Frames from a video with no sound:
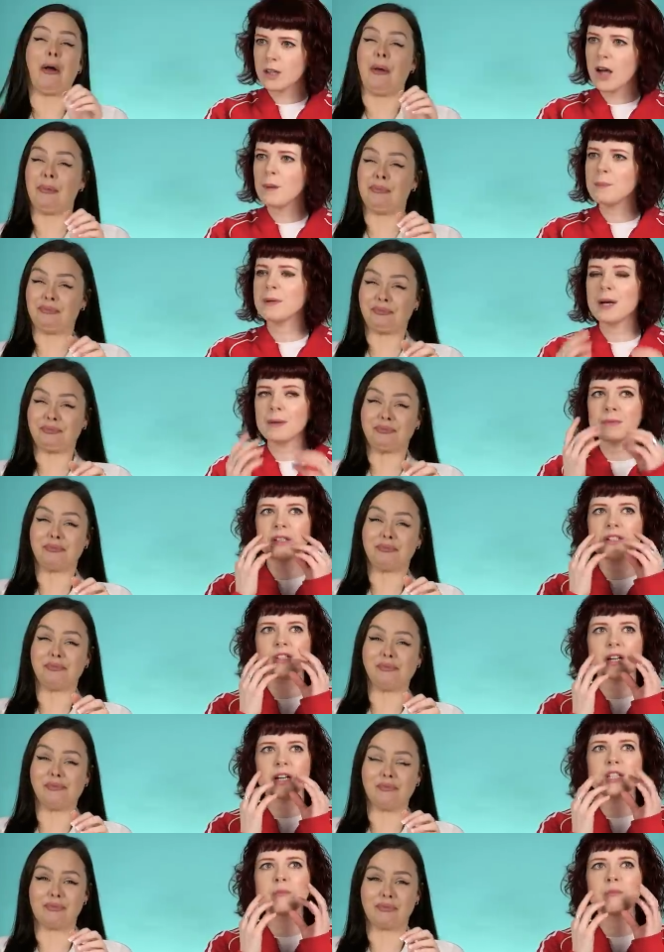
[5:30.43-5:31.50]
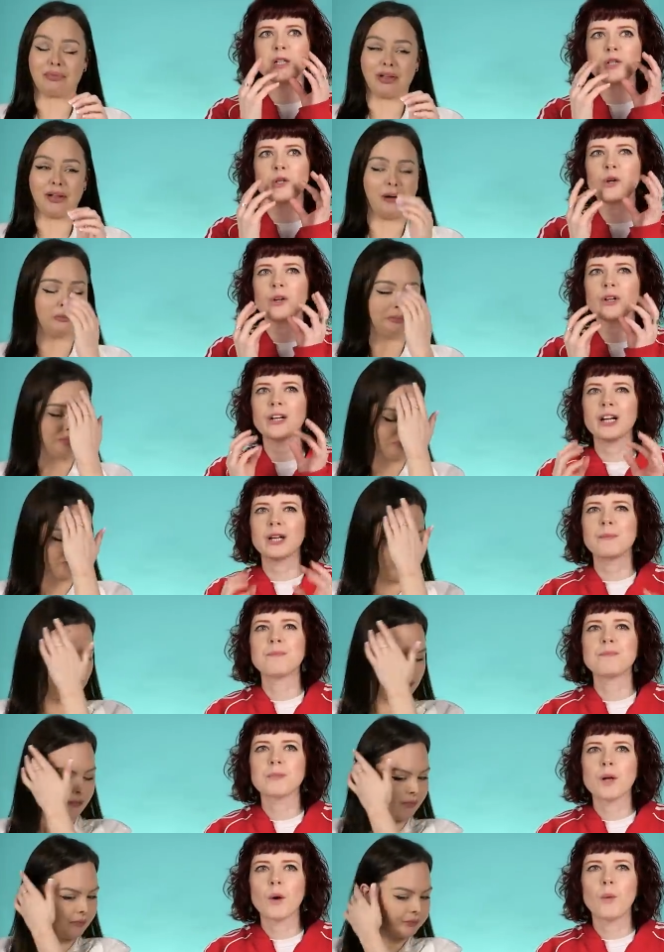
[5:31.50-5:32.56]
Speaker 1: Yeah, I'm get the sides of my tongue are like,
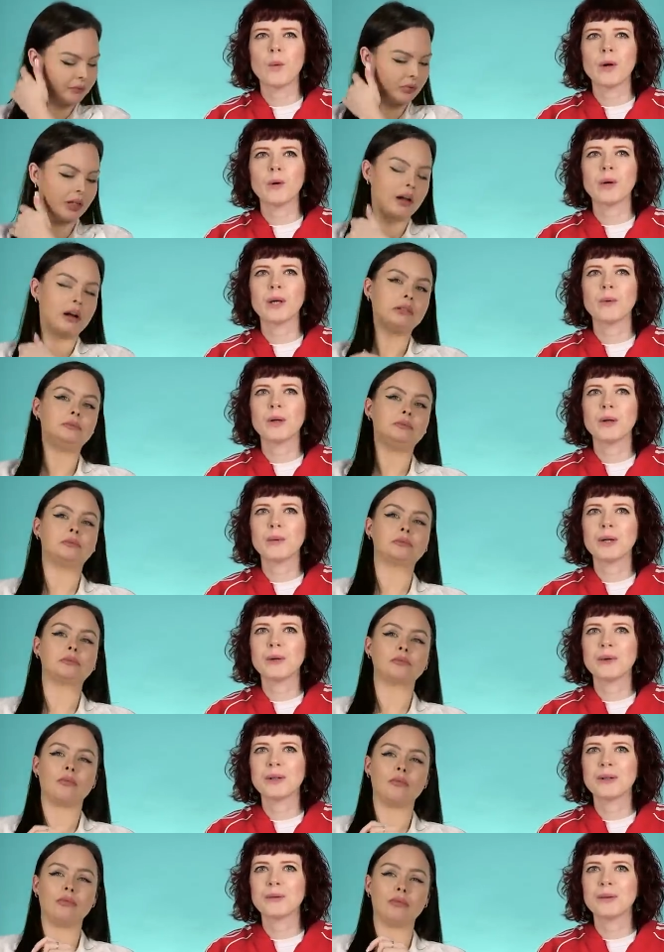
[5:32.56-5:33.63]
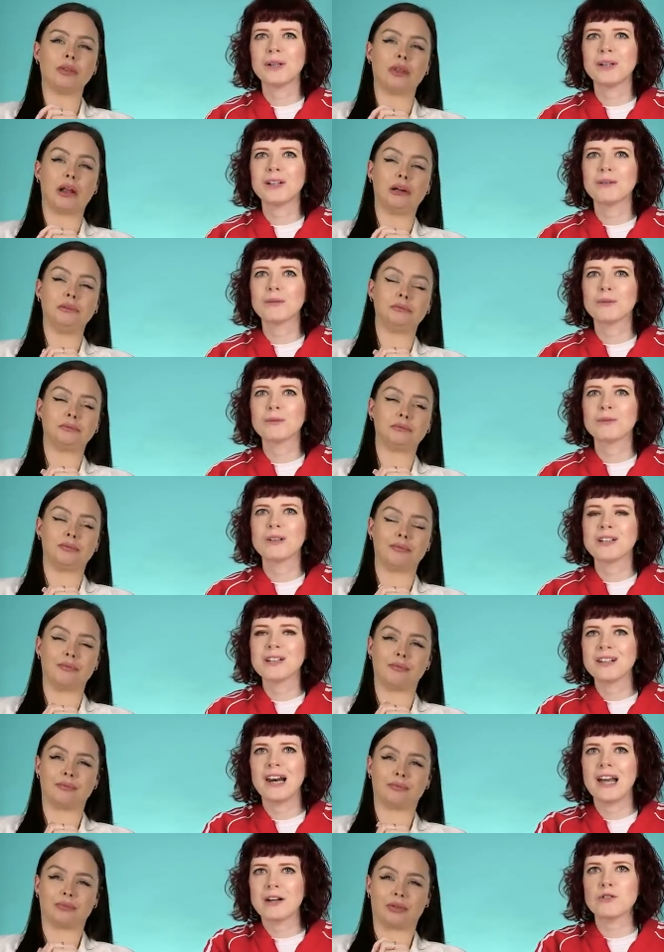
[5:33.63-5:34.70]

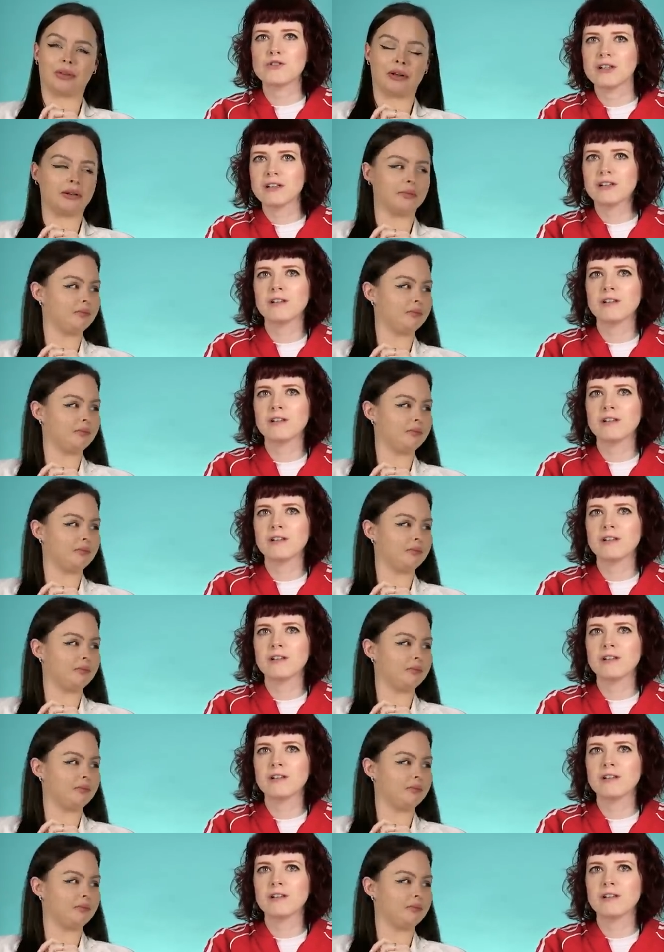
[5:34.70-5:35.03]
like electric.